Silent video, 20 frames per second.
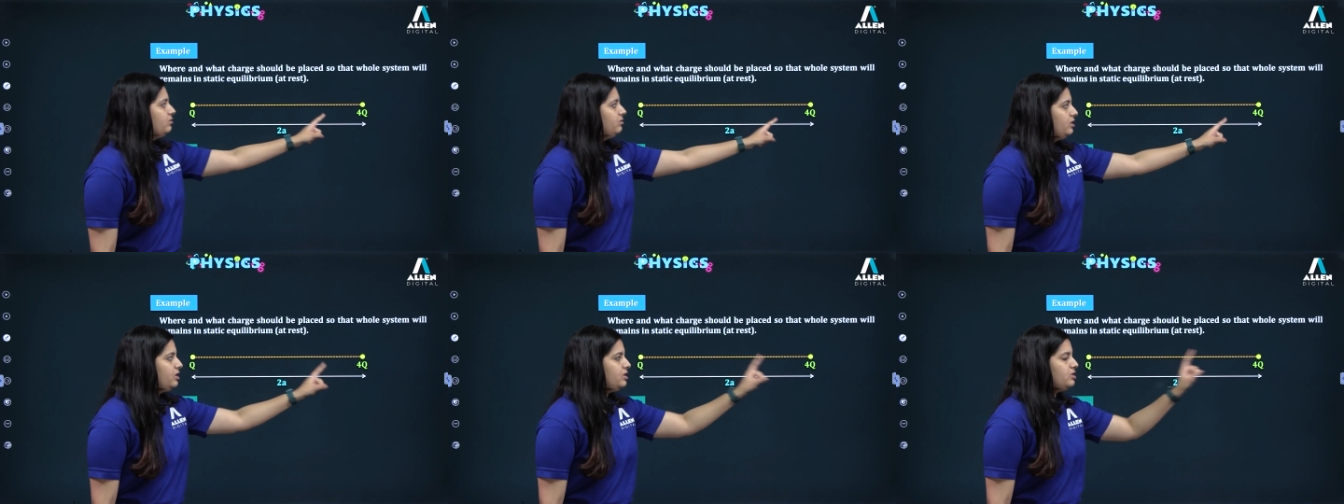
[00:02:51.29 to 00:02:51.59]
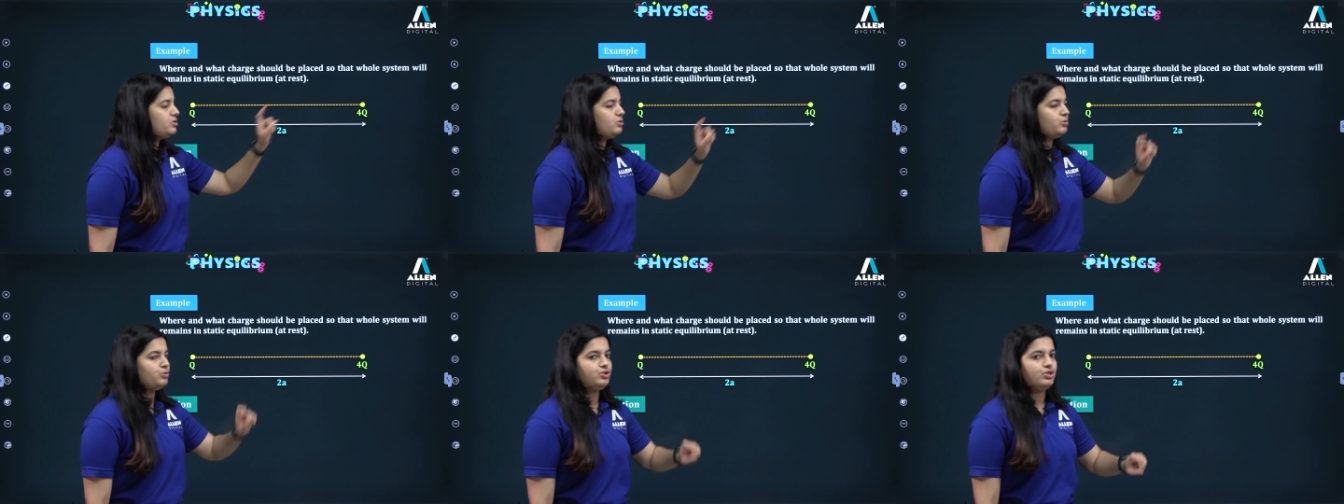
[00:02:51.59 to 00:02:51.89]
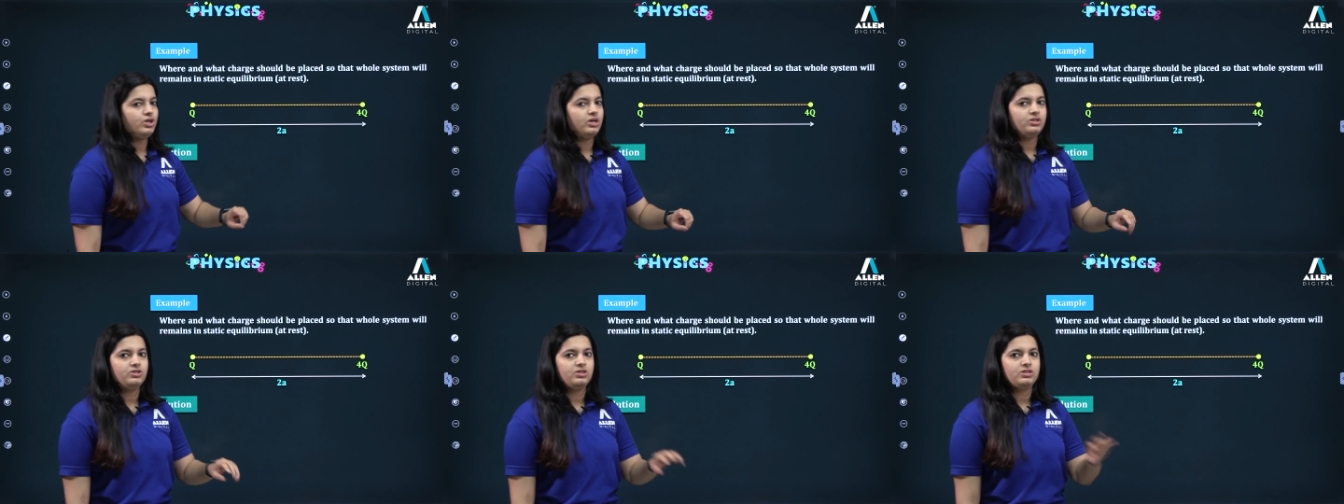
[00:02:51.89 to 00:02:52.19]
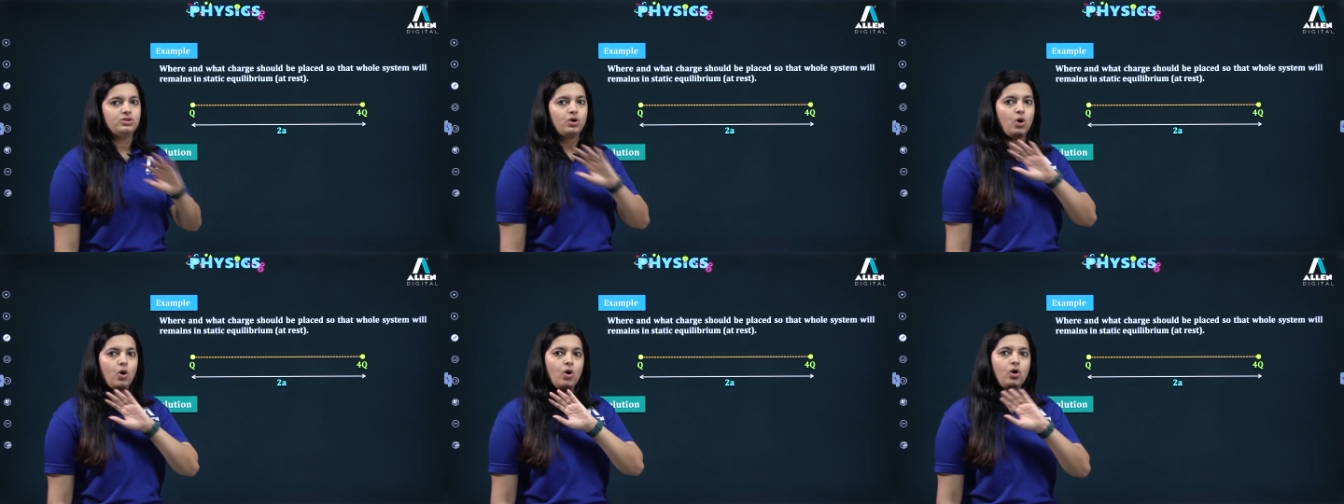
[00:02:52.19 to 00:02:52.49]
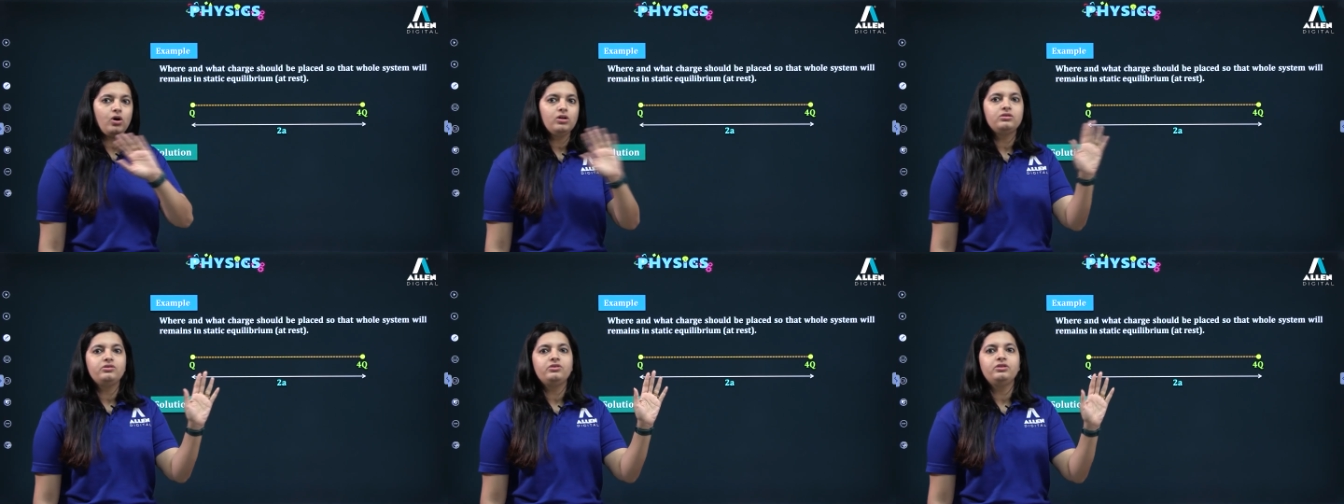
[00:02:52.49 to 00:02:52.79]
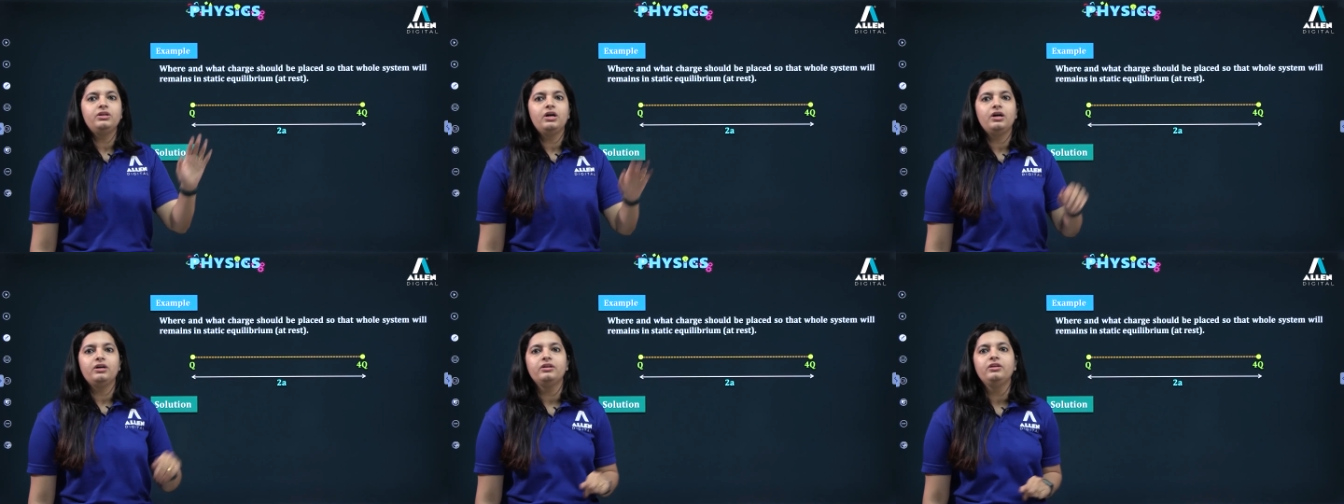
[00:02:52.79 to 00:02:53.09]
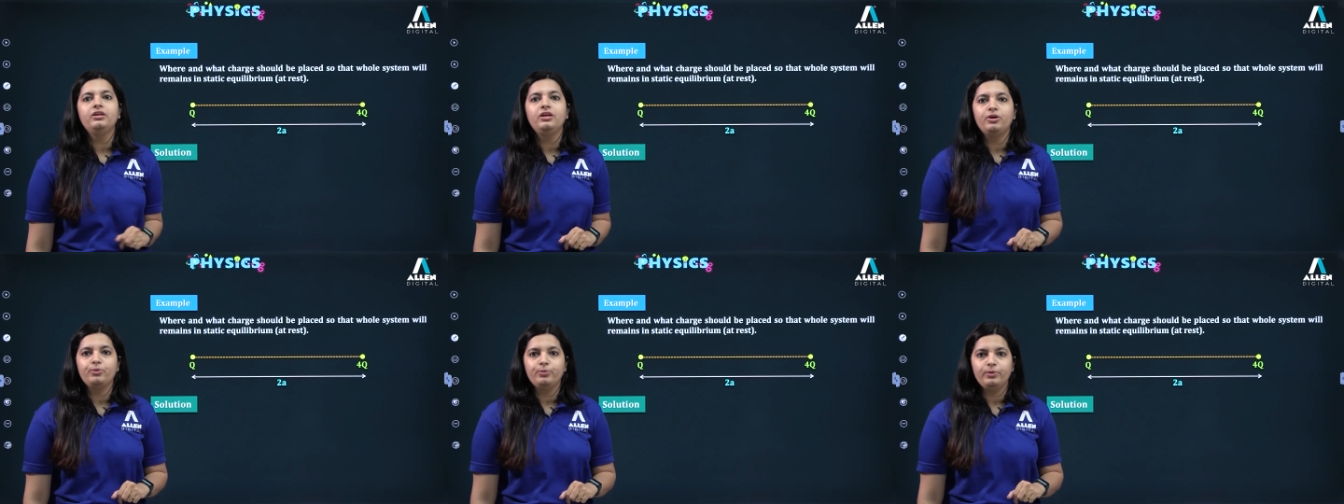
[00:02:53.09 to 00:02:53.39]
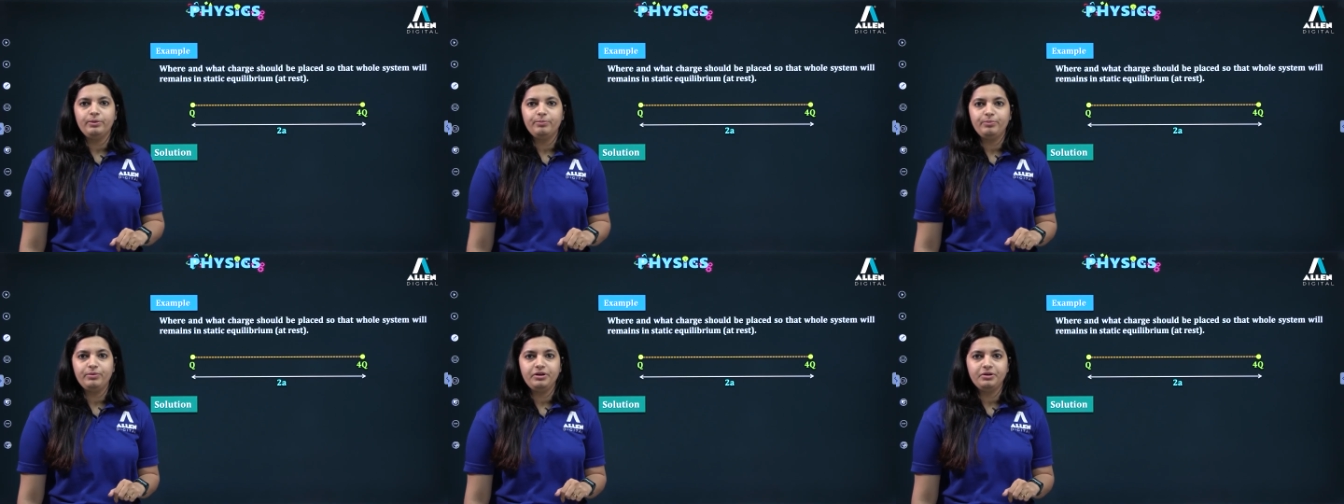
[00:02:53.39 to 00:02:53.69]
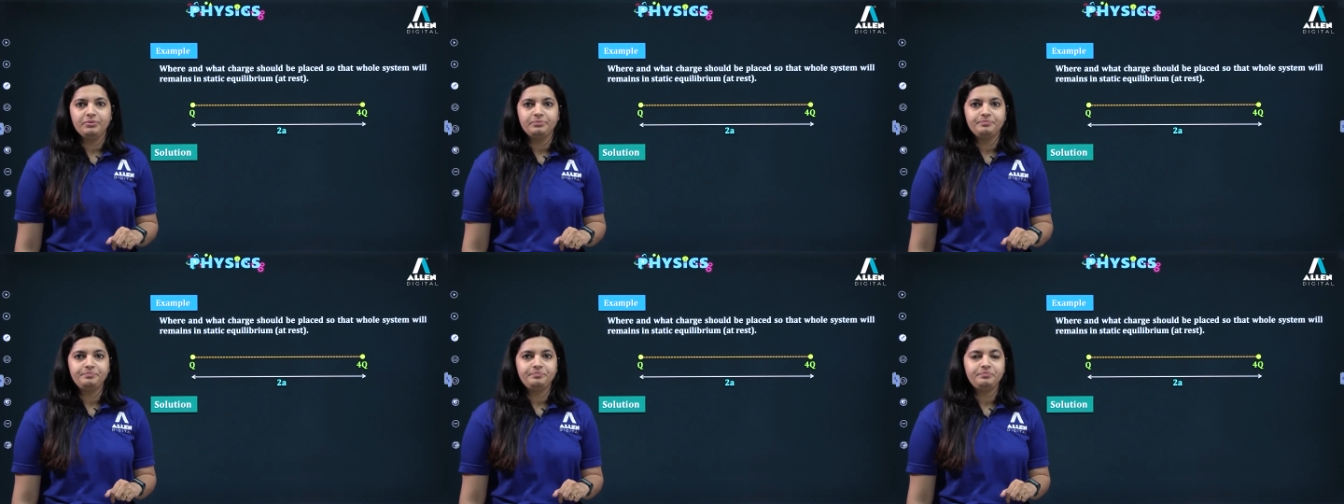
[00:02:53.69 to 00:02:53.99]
these two charges, all three are in equilibrium.